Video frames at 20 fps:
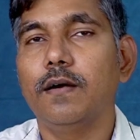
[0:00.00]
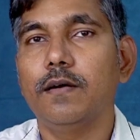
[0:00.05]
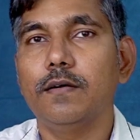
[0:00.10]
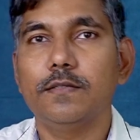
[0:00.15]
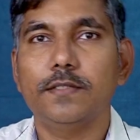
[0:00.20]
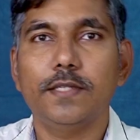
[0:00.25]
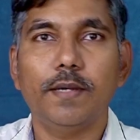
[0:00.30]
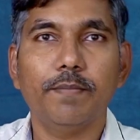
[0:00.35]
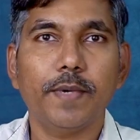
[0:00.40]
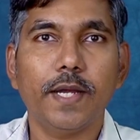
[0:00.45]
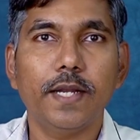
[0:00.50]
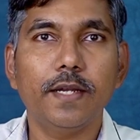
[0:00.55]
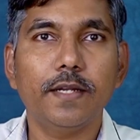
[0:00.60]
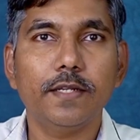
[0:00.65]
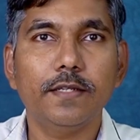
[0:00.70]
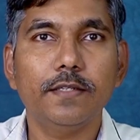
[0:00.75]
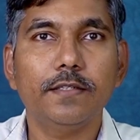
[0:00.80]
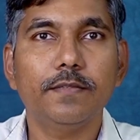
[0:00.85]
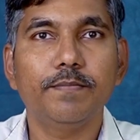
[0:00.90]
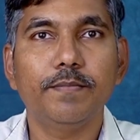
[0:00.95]
Some
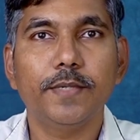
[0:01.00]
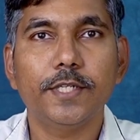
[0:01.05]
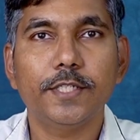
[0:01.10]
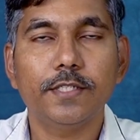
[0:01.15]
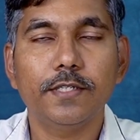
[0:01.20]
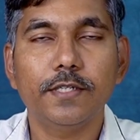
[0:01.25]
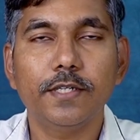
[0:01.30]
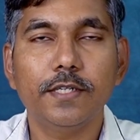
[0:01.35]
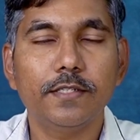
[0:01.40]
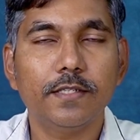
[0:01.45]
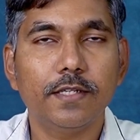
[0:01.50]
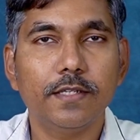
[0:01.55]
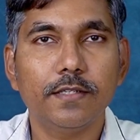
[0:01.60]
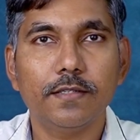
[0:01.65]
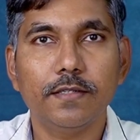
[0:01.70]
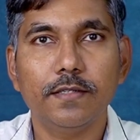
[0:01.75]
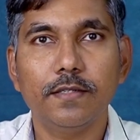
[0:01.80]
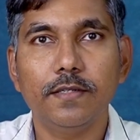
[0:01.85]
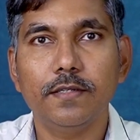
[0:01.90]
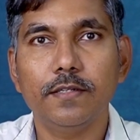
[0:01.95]
countries measure distance
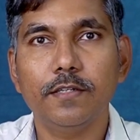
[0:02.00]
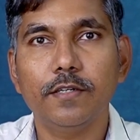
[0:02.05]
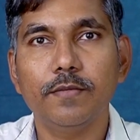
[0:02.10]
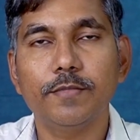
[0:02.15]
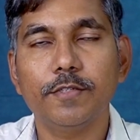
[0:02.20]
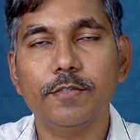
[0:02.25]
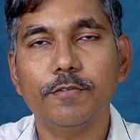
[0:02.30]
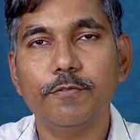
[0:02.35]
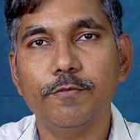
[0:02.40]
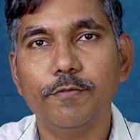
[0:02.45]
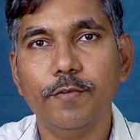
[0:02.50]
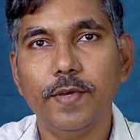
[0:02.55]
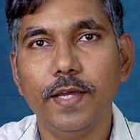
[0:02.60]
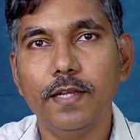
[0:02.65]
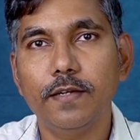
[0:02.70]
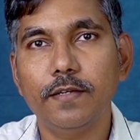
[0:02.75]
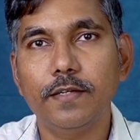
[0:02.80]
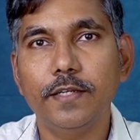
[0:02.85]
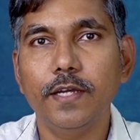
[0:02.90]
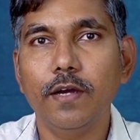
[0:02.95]
in terms of
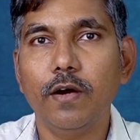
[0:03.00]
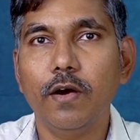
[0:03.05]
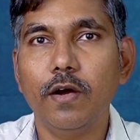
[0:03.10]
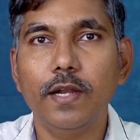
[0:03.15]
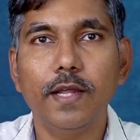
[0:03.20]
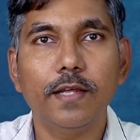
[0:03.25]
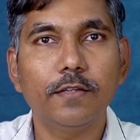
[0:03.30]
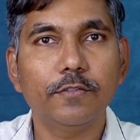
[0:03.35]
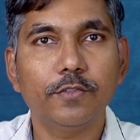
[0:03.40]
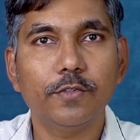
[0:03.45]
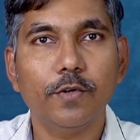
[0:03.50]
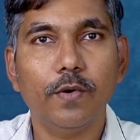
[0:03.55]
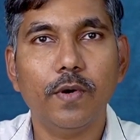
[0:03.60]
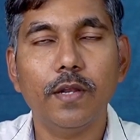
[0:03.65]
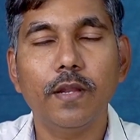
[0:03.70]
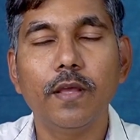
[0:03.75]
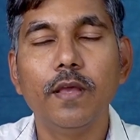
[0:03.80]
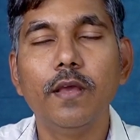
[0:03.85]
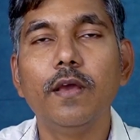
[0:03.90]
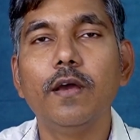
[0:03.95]
feet, yard, and so
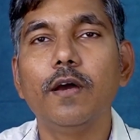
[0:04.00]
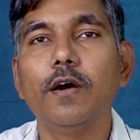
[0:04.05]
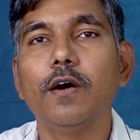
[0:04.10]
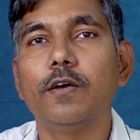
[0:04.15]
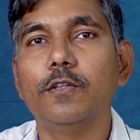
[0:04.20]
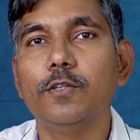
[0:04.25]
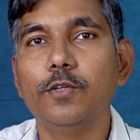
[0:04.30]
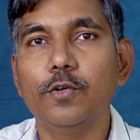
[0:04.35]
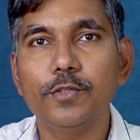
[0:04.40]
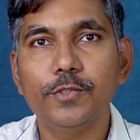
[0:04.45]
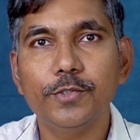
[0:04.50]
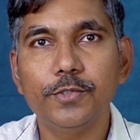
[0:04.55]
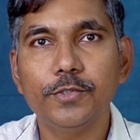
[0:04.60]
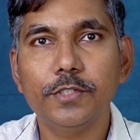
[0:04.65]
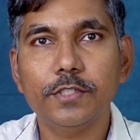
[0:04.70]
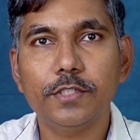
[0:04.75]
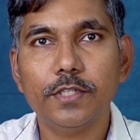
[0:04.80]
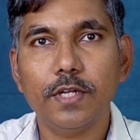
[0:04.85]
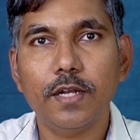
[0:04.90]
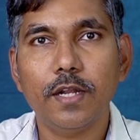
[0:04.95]
on. Those
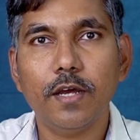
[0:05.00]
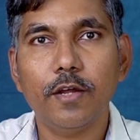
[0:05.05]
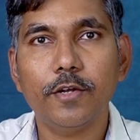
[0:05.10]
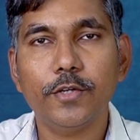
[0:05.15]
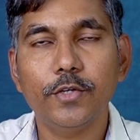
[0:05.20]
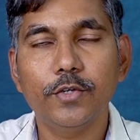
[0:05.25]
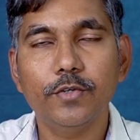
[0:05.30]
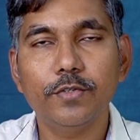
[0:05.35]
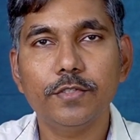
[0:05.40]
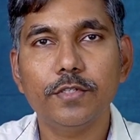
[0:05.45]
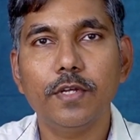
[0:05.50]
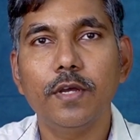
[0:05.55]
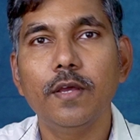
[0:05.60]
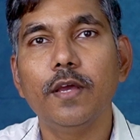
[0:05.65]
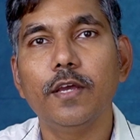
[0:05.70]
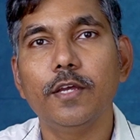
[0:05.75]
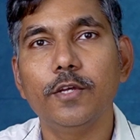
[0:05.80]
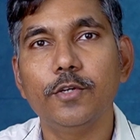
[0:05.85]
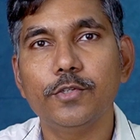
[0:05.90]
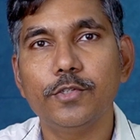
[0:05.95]
units are not used.
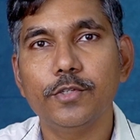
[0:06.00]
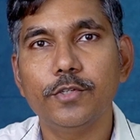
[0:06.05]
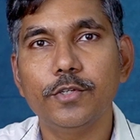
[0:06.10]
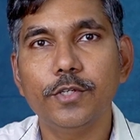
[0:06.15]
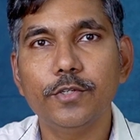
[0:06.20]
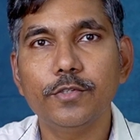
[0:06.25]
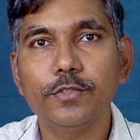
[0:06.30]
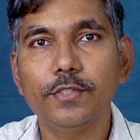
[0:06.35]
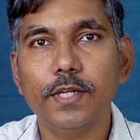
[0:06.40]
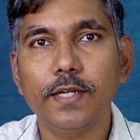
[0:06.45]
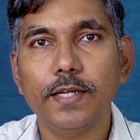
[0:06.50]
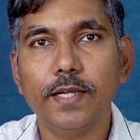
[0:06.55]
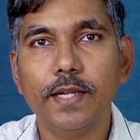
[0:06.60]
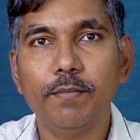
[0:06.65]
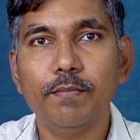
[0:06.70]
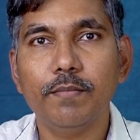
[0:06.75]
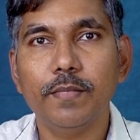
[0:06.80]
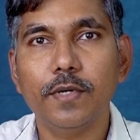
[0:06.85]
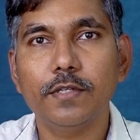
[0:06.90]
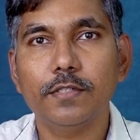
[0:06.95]
You should use a
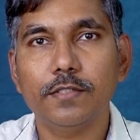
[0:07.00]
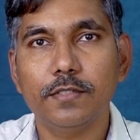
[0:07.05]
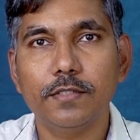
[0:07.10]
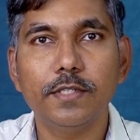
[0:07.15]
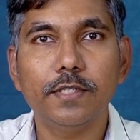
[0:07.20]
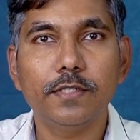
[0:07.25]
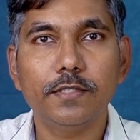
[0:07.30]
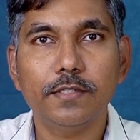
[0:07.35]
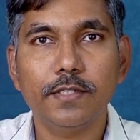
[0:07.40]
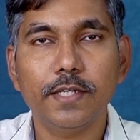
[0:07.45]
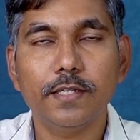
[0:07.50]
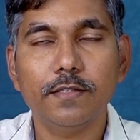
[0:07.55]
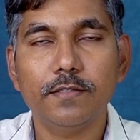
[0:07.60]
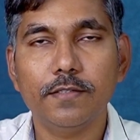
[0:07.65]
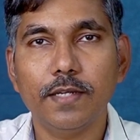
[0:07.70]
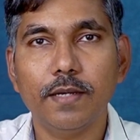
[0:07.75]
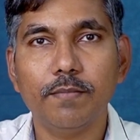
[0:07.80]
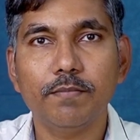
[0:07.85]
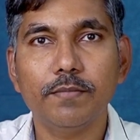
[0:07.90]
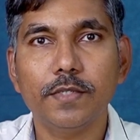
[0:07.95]
numbers, distance
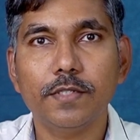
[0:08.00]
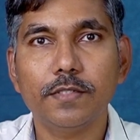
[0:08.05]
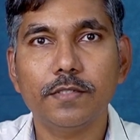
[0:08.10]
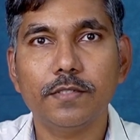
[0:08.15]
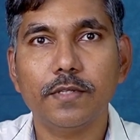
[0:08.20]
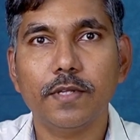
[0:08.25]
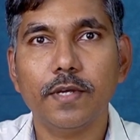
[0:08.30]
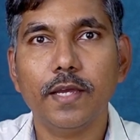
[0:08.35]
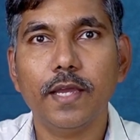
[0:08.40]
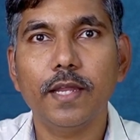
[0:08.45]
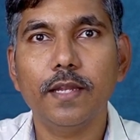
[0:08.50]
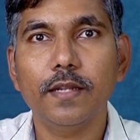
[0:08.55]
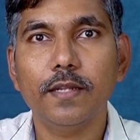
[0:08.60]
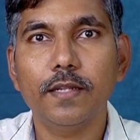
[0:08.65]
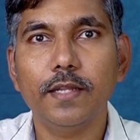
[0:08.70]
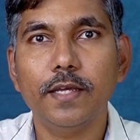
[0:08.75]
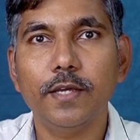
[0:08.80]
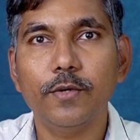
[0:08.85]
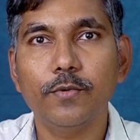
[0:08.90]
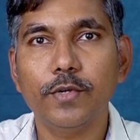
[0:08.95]
numbers in
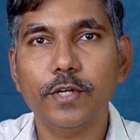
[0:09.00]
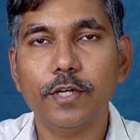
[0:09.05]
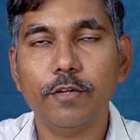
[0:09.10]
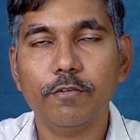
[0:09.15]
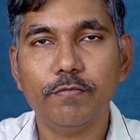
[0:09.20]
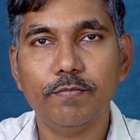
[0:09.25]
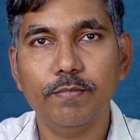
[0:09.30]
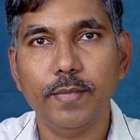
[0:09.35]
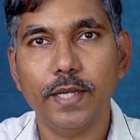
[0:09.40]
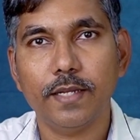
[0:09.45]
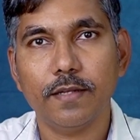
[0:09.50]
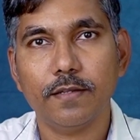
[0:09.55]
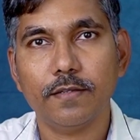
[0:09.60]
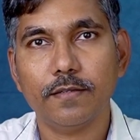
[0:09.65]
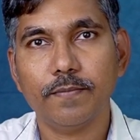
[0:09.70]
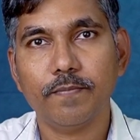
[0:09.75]
the unit of meters.